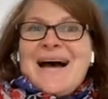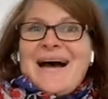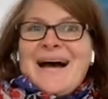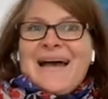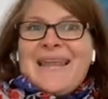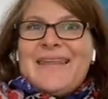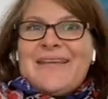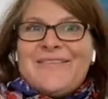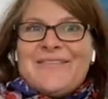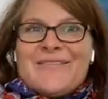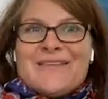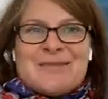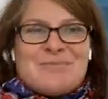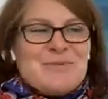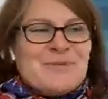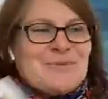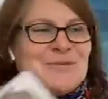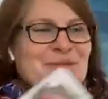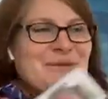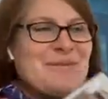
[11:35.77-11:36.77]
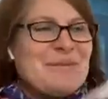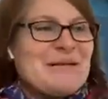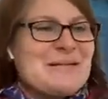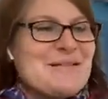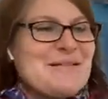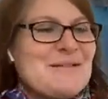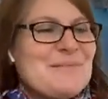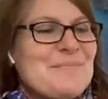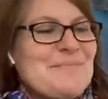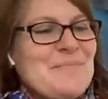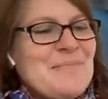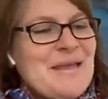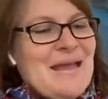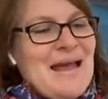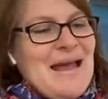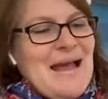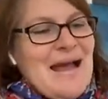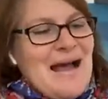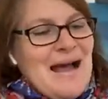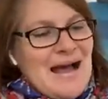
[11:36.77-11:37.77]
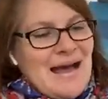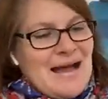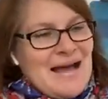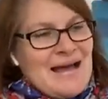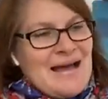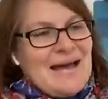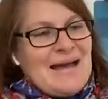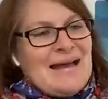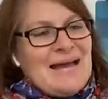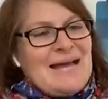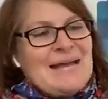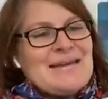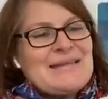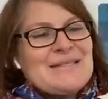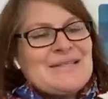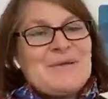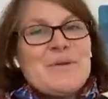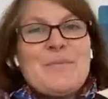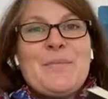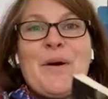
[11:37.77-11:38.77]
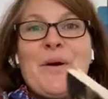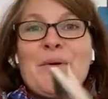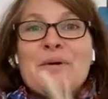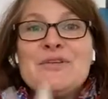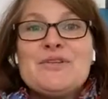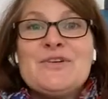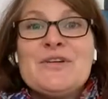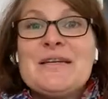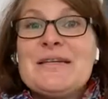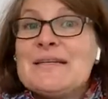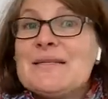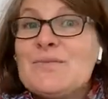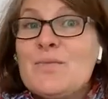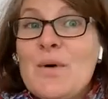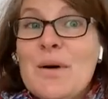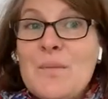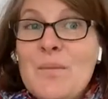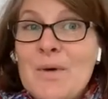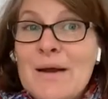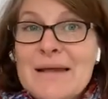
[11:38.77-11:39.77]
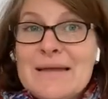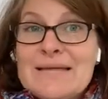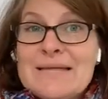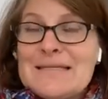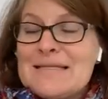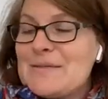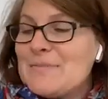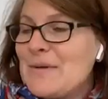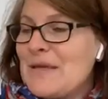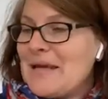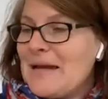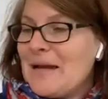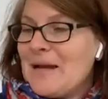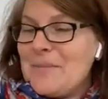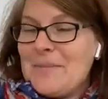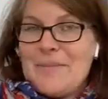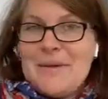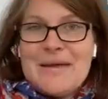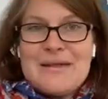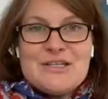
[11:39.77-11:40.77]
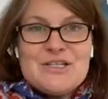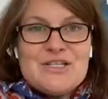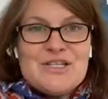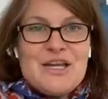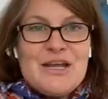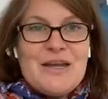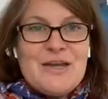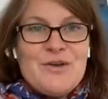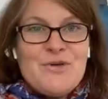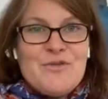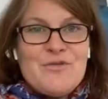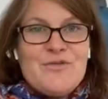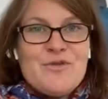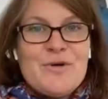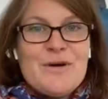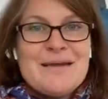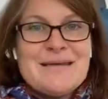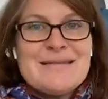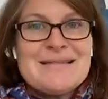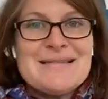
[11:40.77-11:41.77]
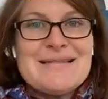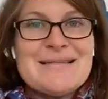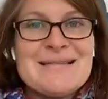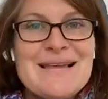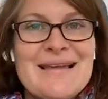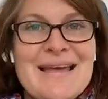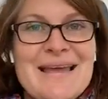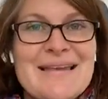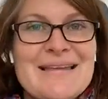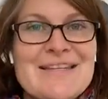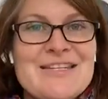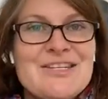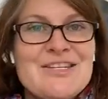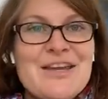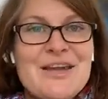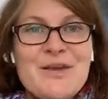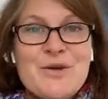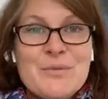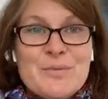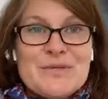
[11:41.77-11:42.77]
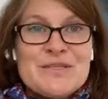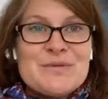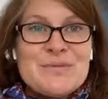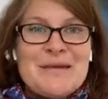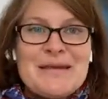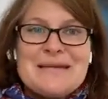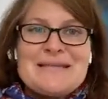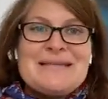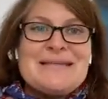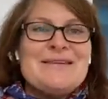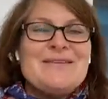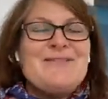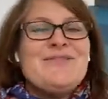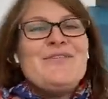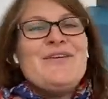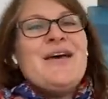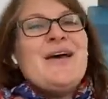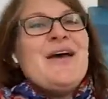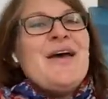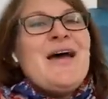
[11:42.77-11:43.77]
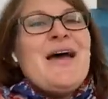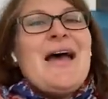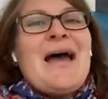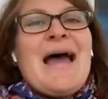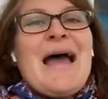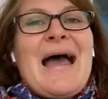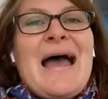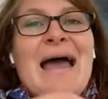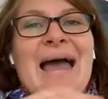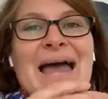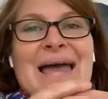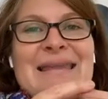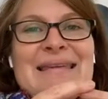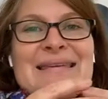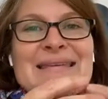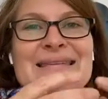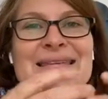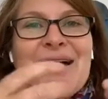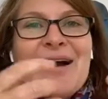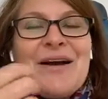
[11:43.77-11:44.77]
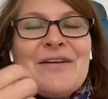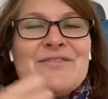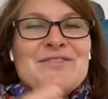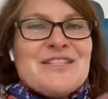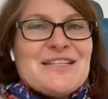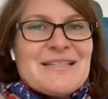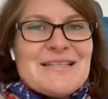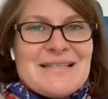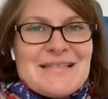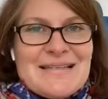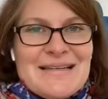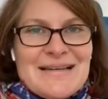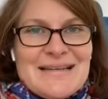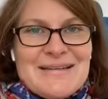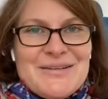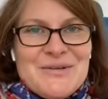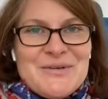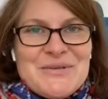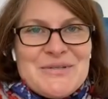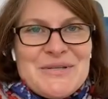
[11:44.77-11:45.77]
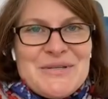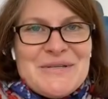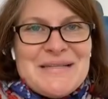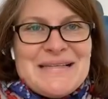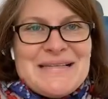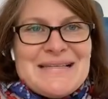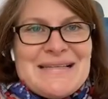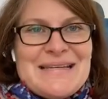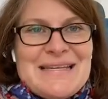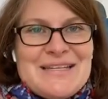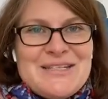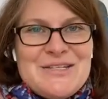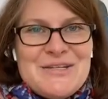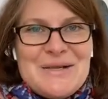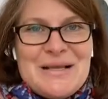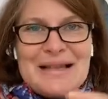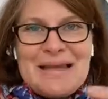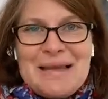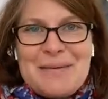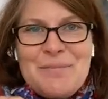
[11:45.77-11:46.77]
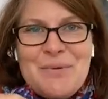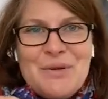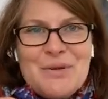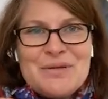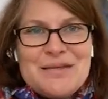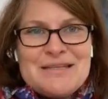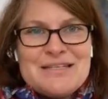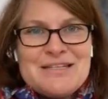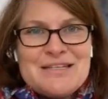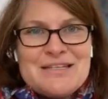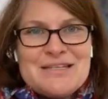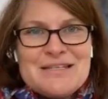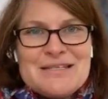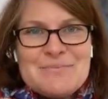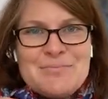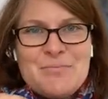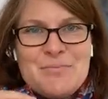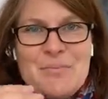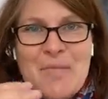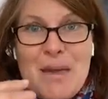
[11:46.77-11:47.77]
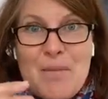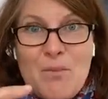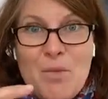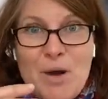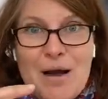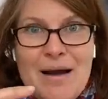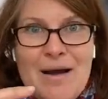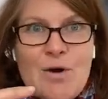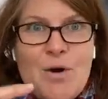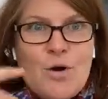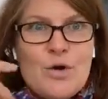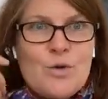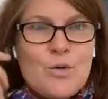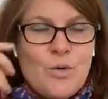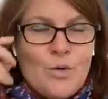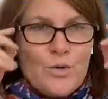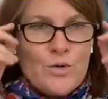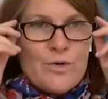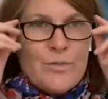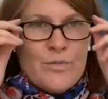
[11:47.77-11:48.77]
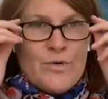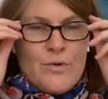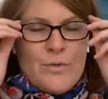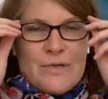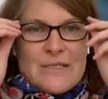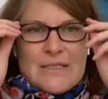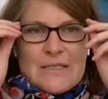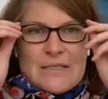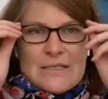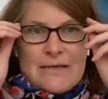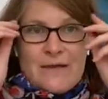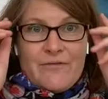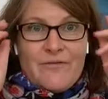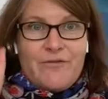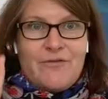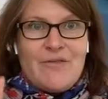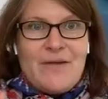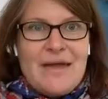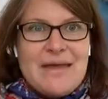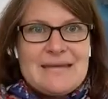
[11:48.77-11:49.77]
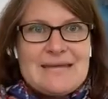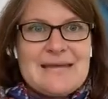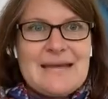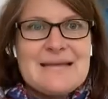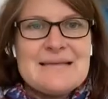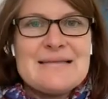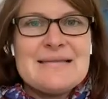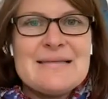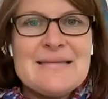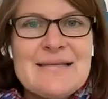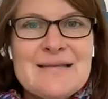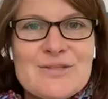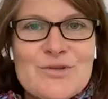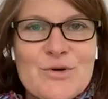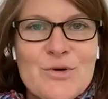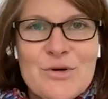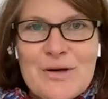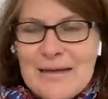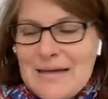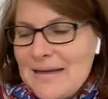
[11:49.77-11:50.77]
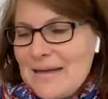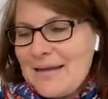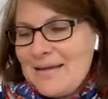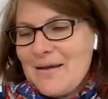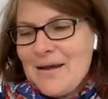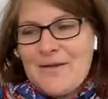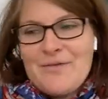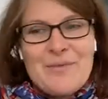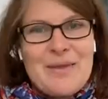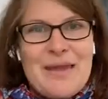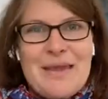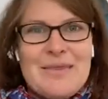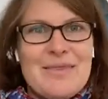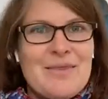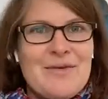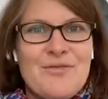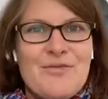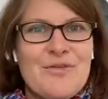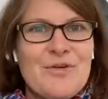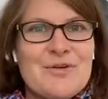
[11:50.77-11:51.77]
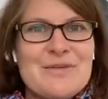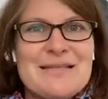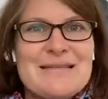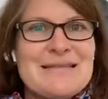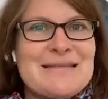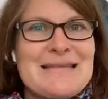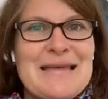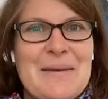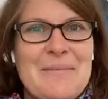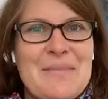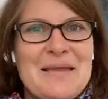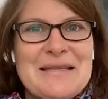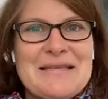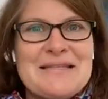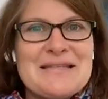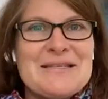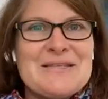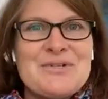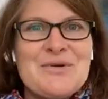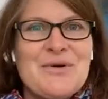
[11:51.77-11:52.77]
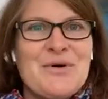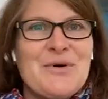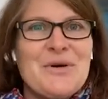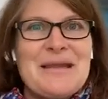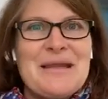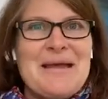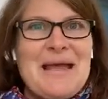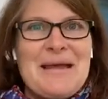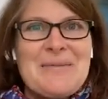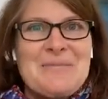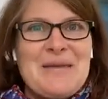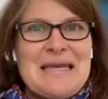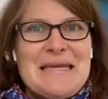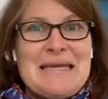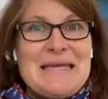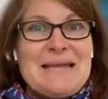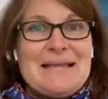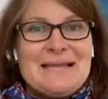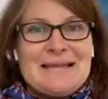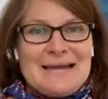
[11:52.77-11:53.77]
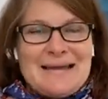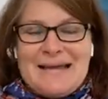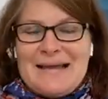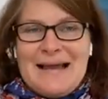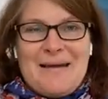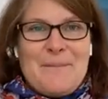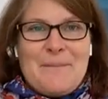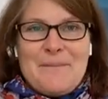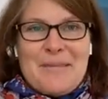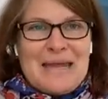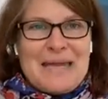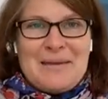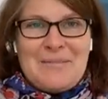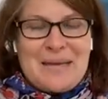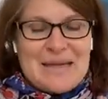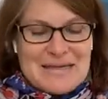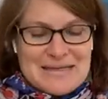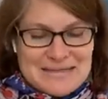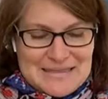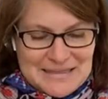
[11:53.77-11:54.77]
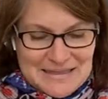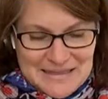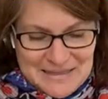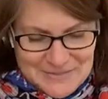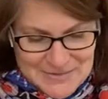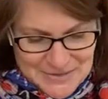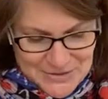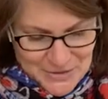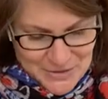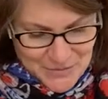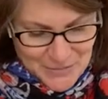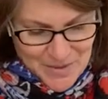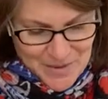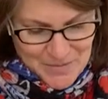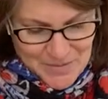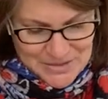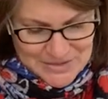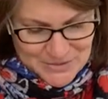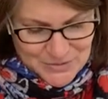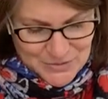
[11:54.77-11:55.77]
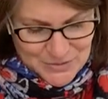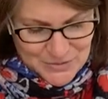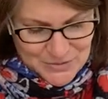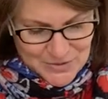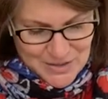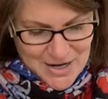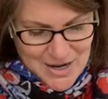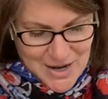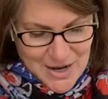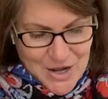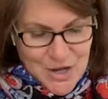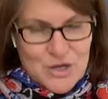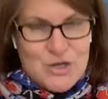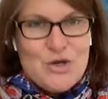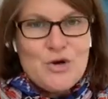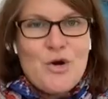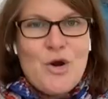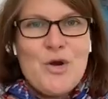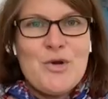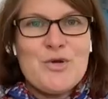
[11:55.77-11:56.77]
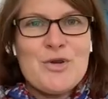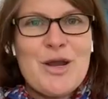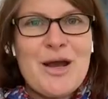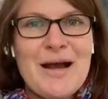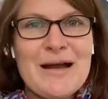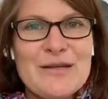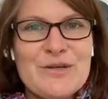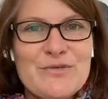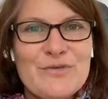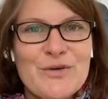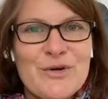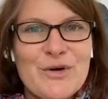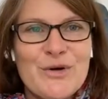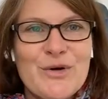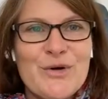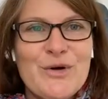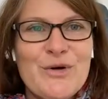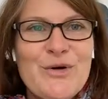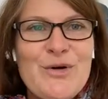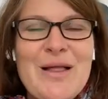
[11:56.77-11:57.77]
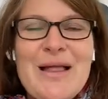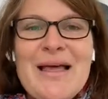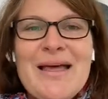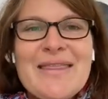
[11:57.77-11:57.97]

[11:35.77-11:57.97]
I love this book so much. So poetry is one way to speak up and share your voice and share your perspective. And I've just started also listening to Claire Bowditch's memoir on Audible, which is fantastic. It's already, I'm in the first 10 minutes, it's already had me giggling many, many times. Her memoir is called Your Own Kind of Girl.